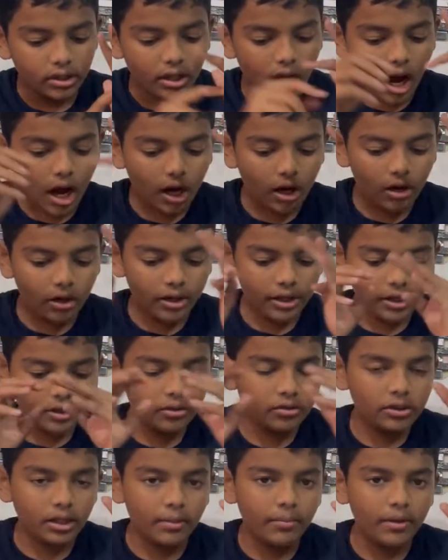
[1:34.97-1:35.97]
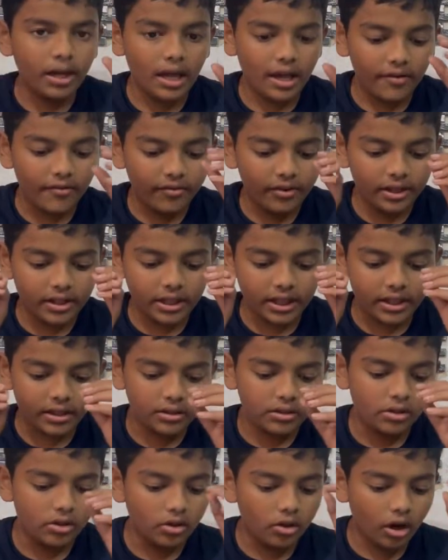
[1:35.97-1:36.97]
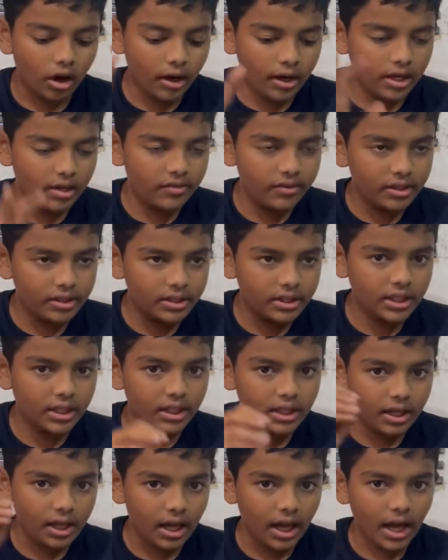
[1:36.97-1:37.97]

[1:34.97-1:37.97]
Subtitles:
According to them, everything, non-living thing